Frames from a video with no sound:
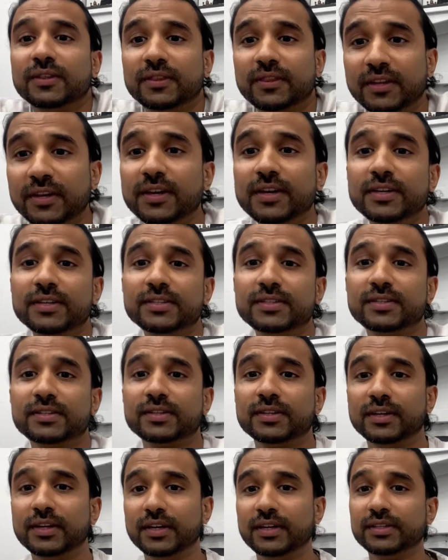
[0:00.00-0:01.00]

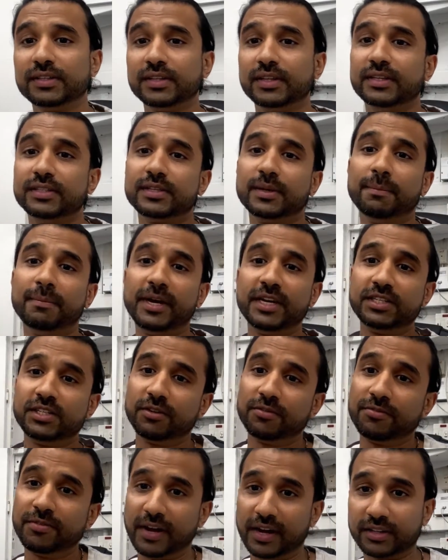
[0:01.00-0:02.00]
This is a
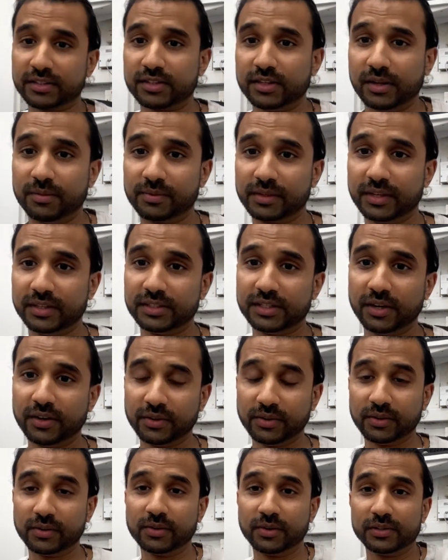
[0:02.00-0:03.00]
major factor, I'm gonna tell
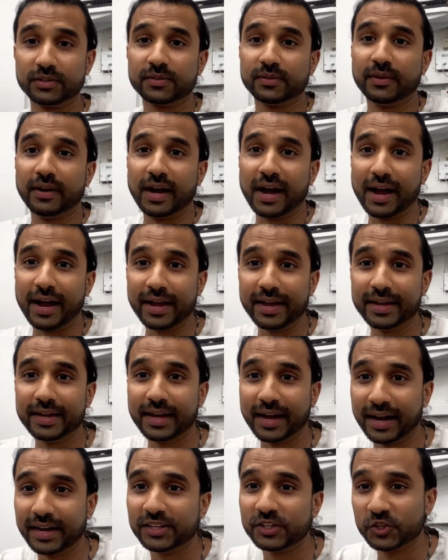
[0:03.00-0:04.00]
you, because
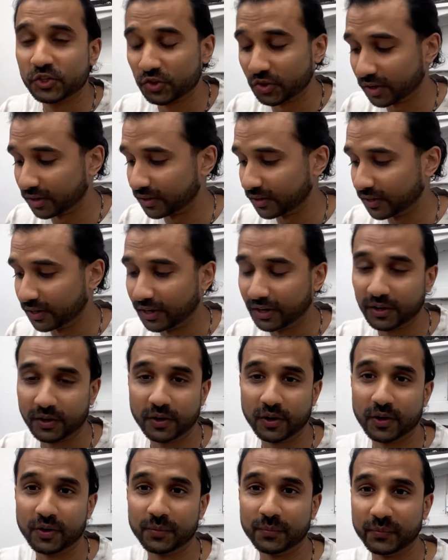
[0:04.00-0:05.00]
I struggle a
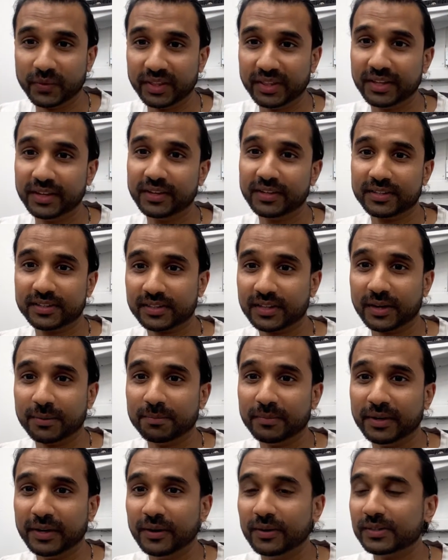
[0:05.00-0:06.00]
lot with
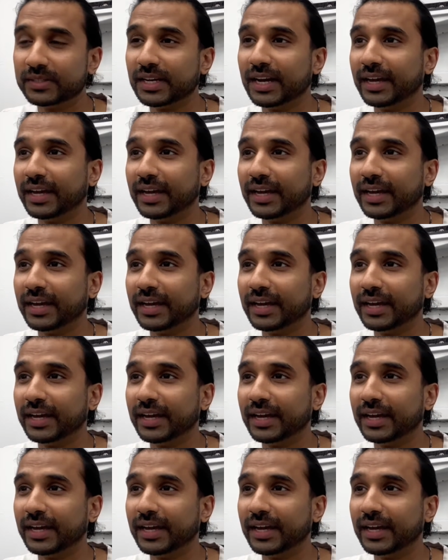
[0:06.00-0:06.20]
thumbnails.